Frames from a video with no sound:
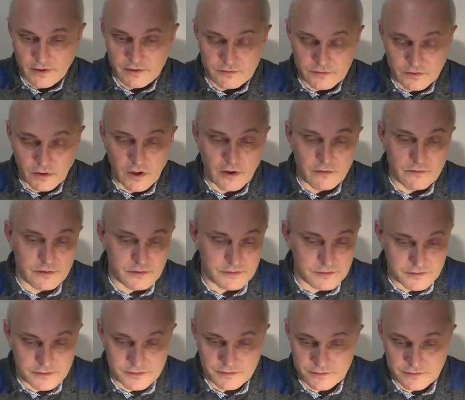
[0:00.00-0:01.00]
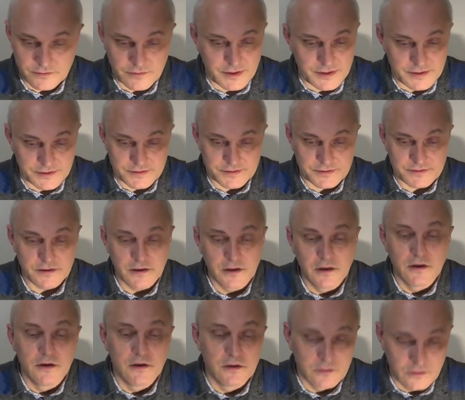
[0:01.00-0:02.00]
towards these
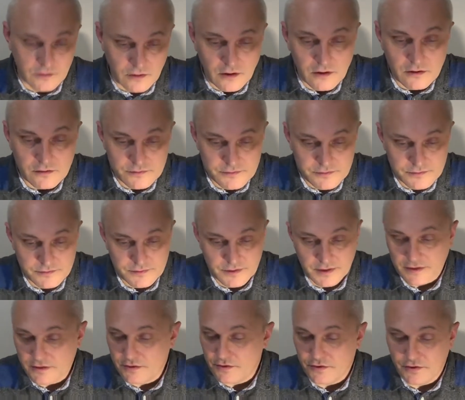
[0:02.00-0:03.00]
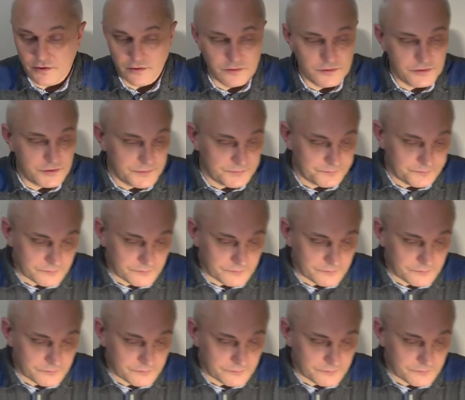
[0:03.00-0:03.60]
goals. And a huge